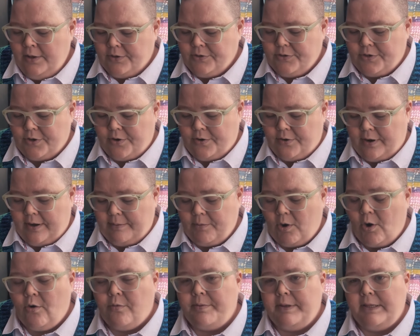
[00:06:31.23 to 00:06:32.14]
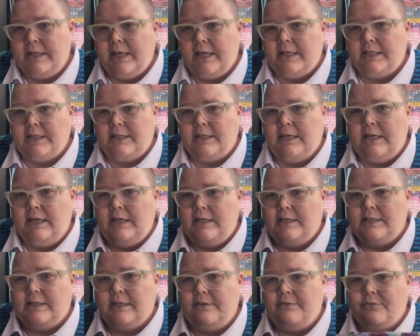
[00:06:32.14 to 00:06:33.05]
So I'm hoping that
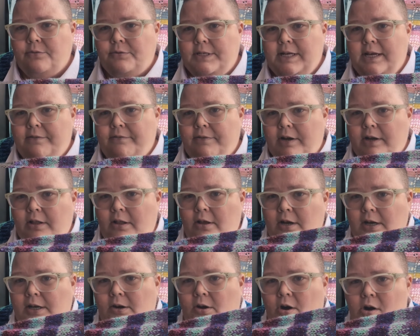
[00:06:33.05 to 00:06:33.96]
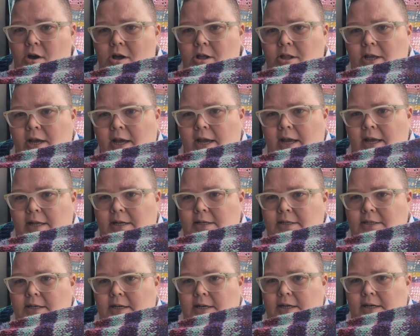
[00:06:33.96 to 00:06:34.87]
the sleeves won't take very long at all,
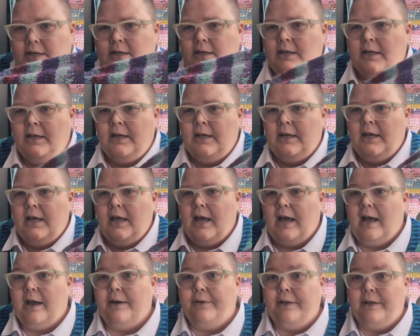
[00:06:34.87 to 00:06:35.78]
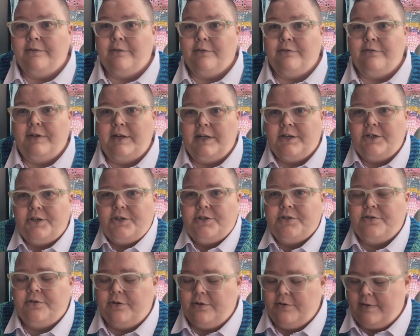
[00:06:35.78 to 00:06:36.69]
and I will have a finish
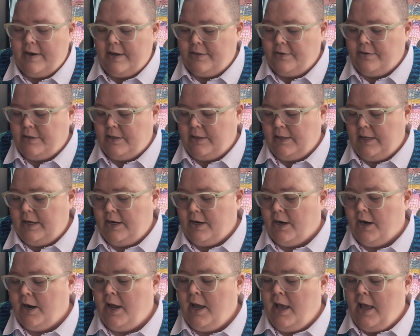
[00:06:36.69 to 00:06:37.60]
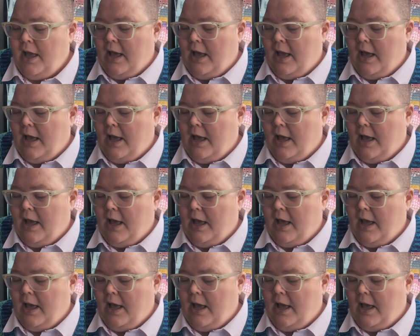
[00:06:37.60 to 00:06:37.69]
sooner rather than later.